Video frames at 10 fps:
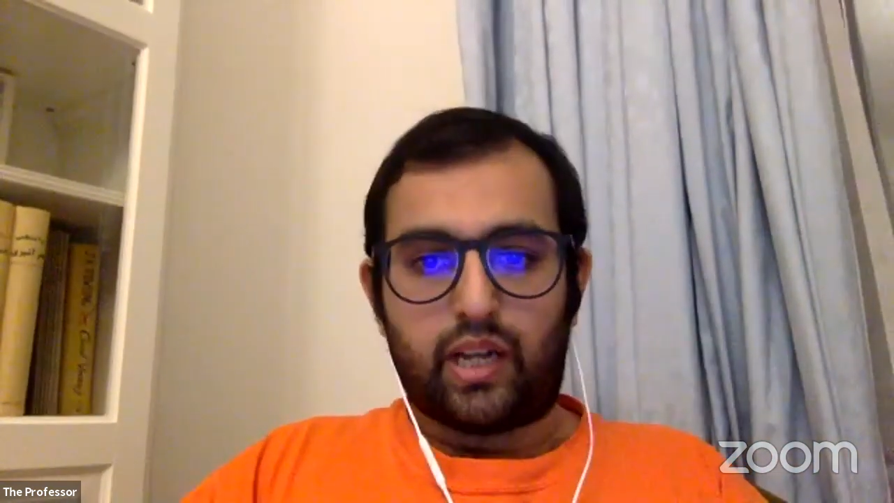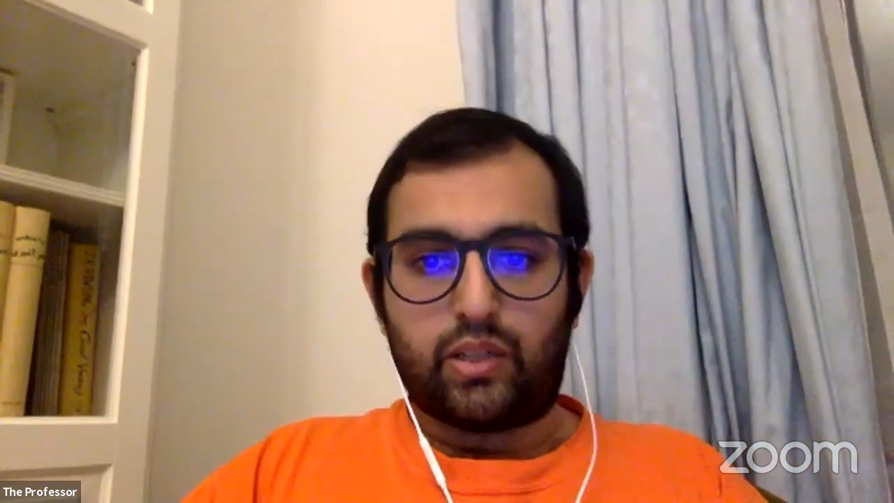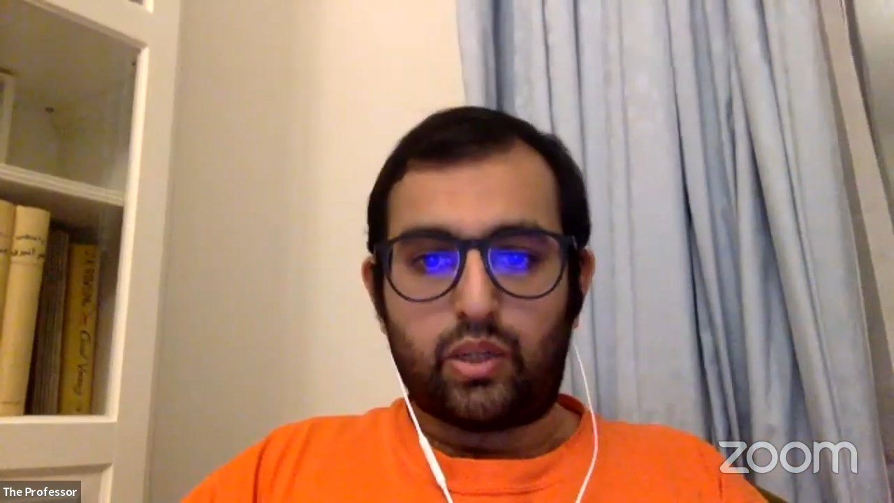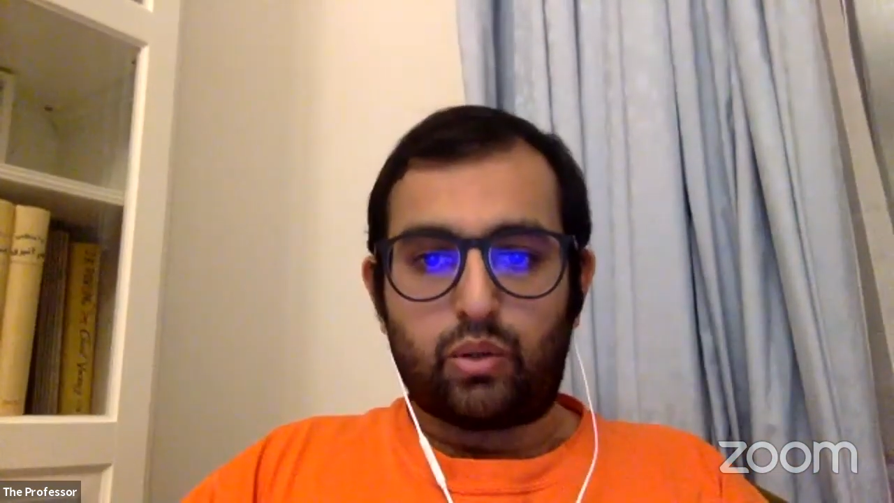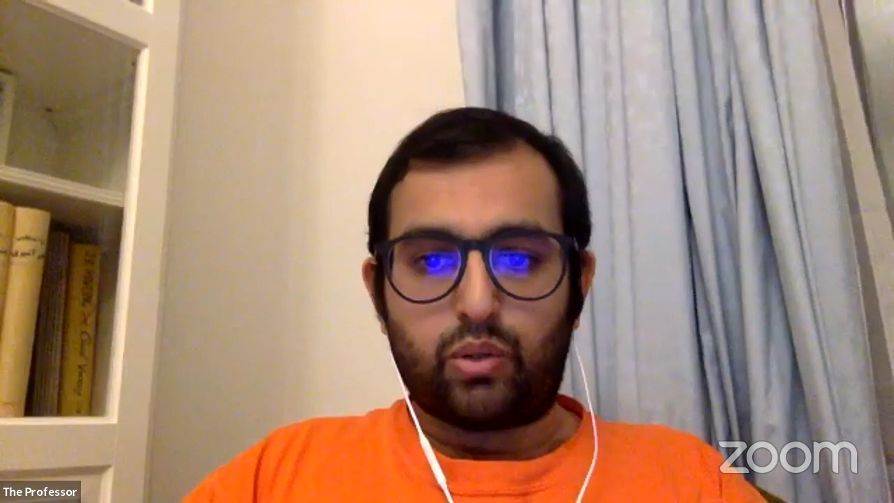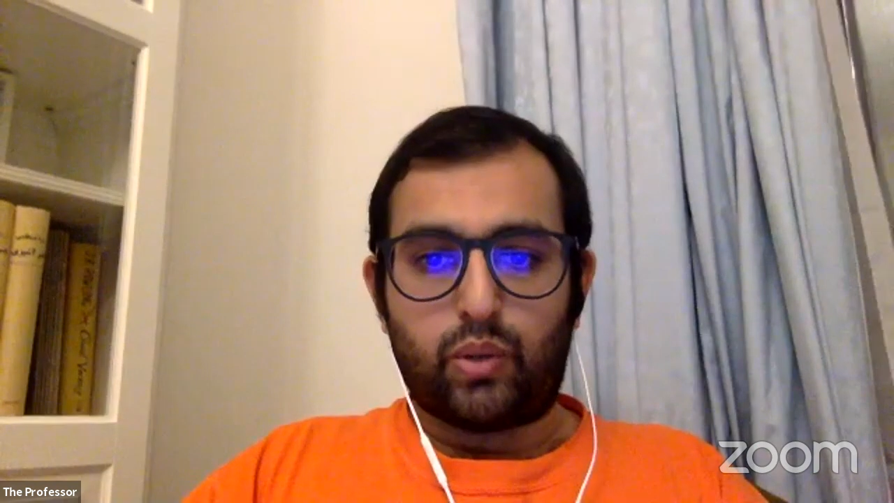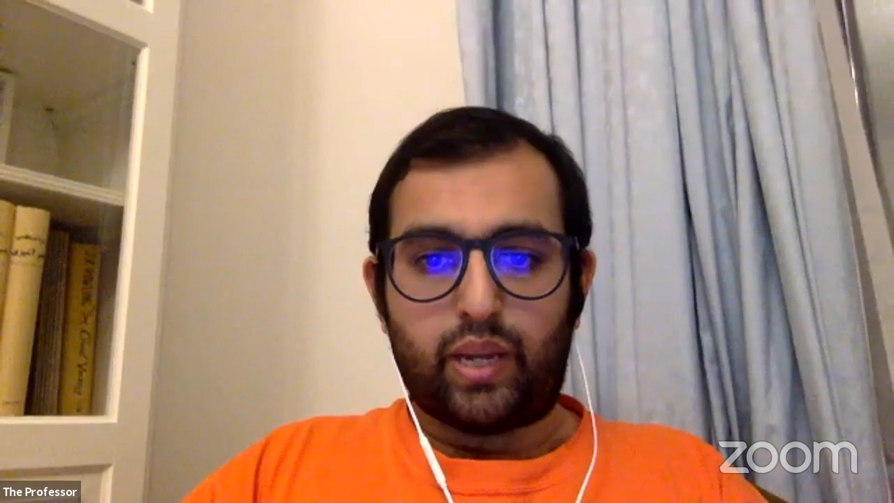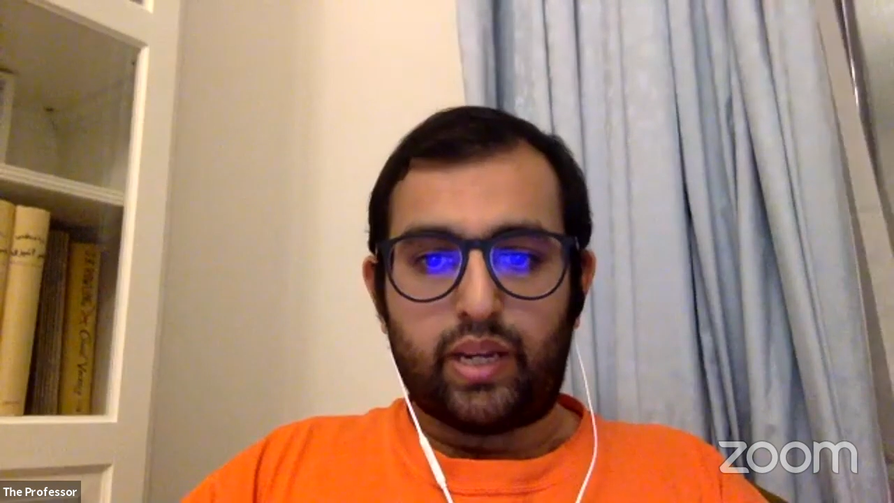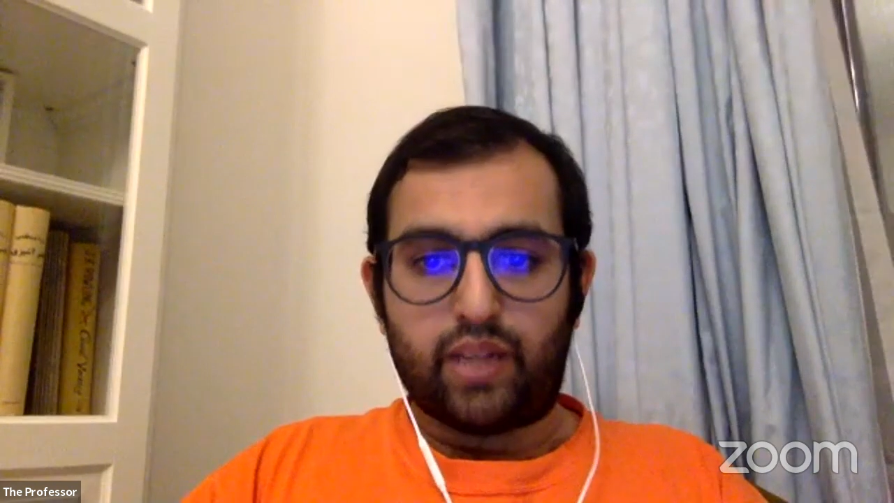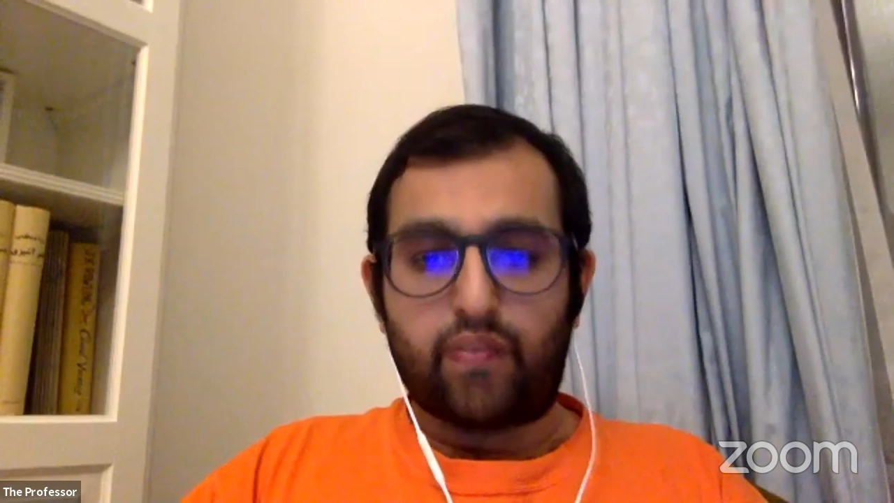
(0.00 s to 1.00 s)
don't know
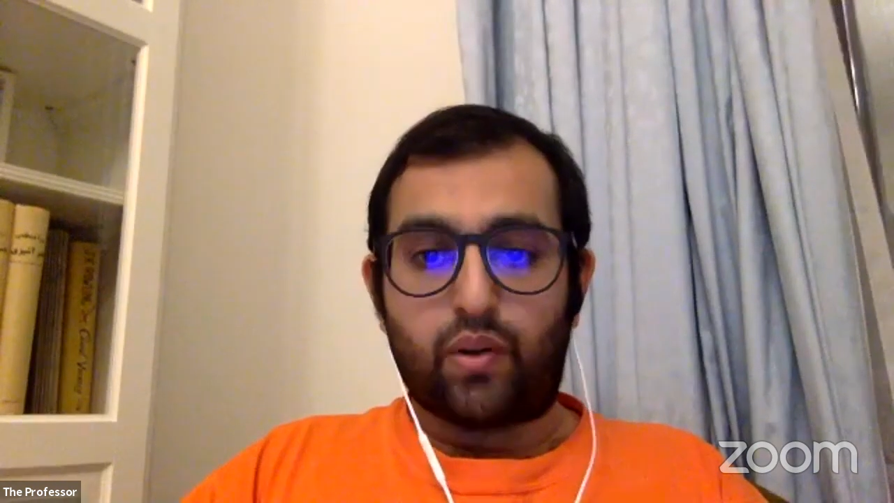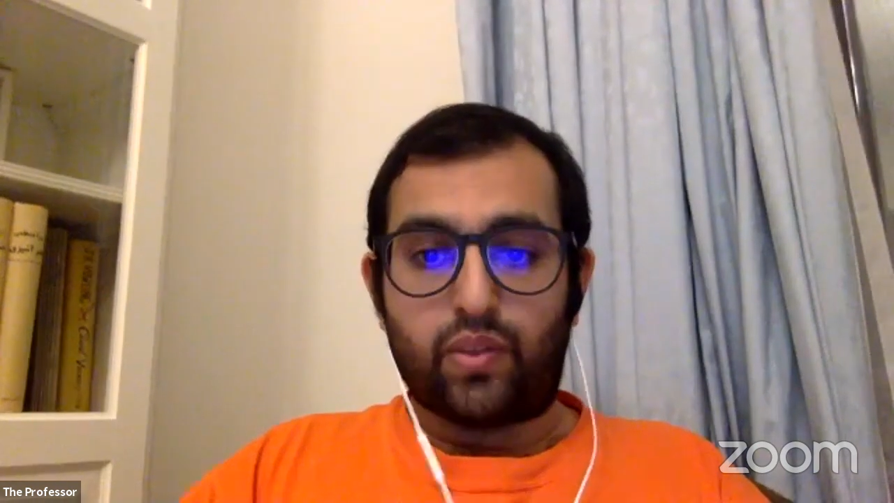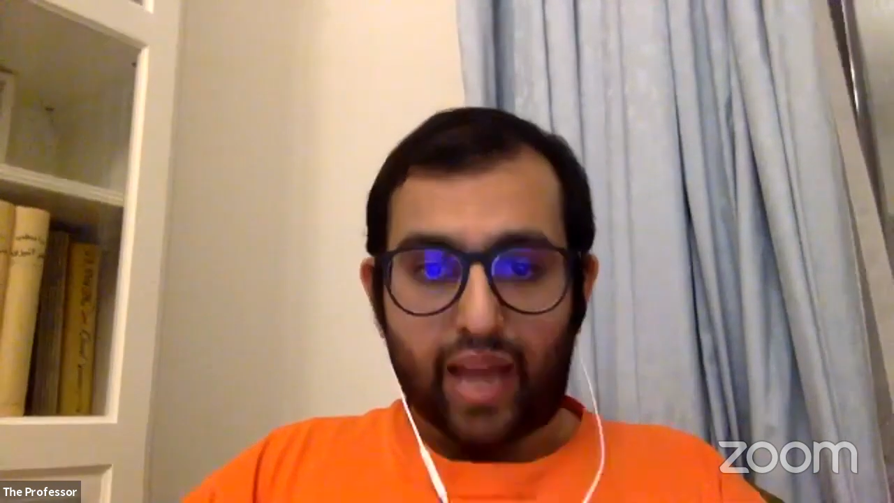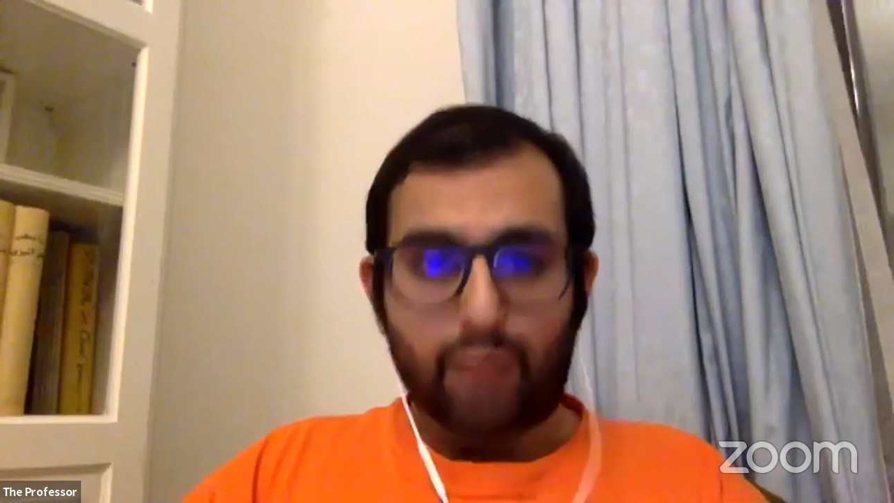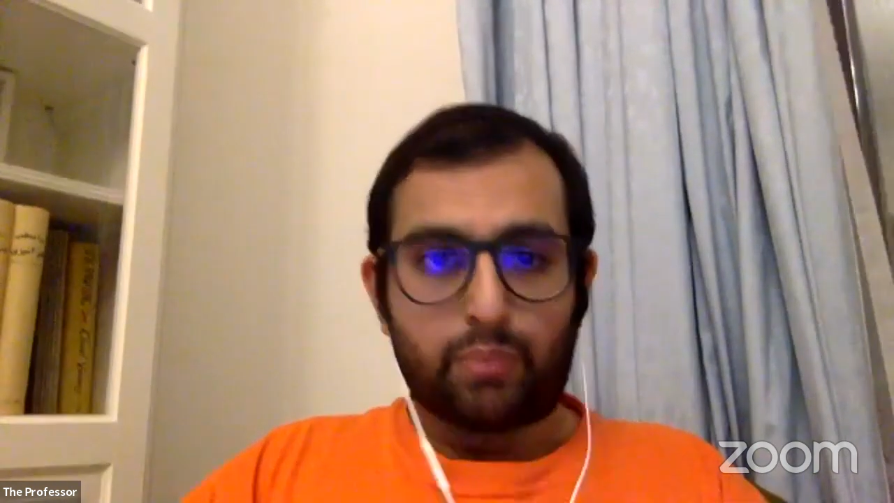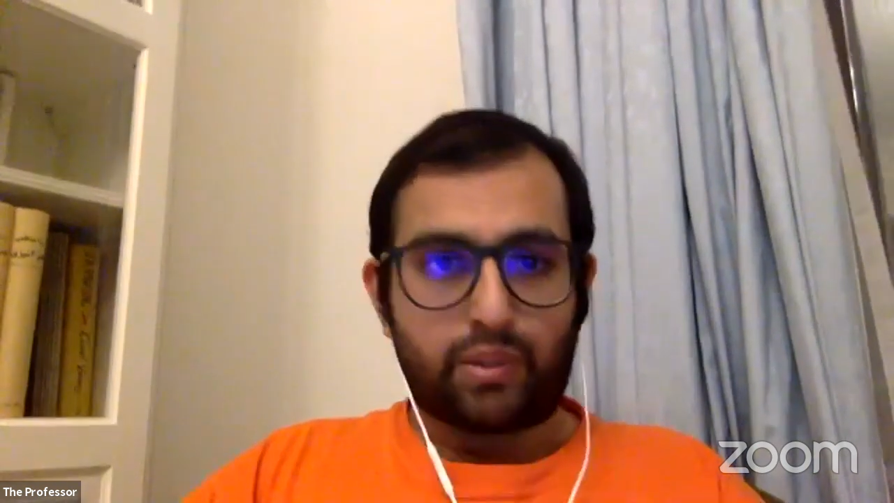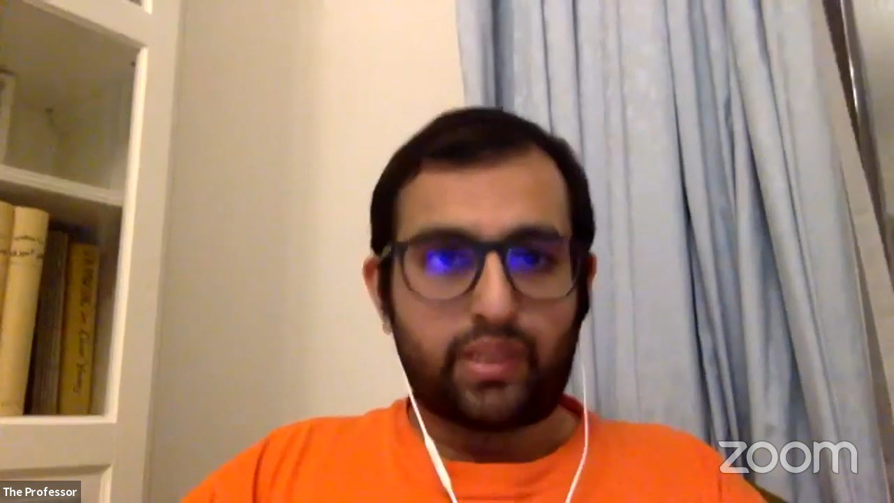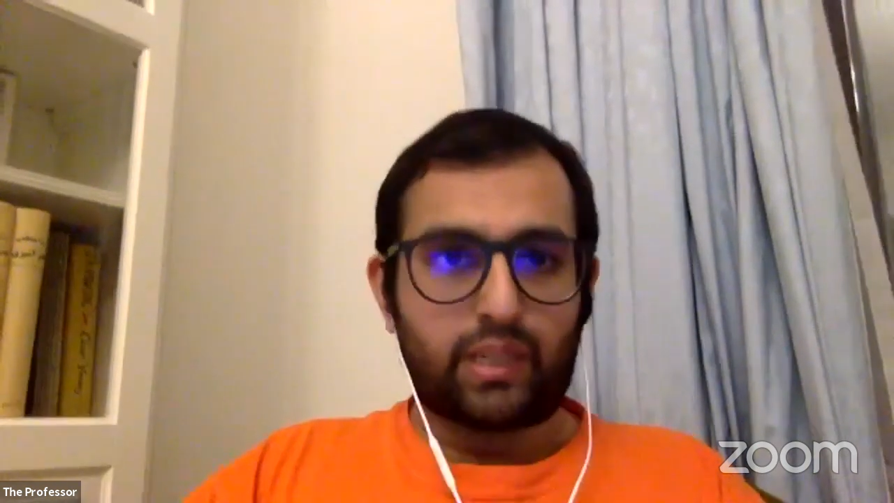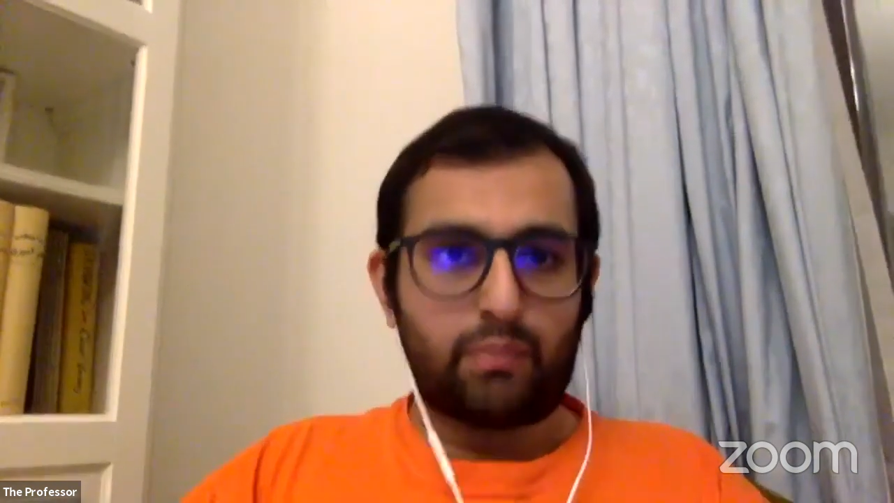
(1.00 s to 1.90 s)
enough on that particular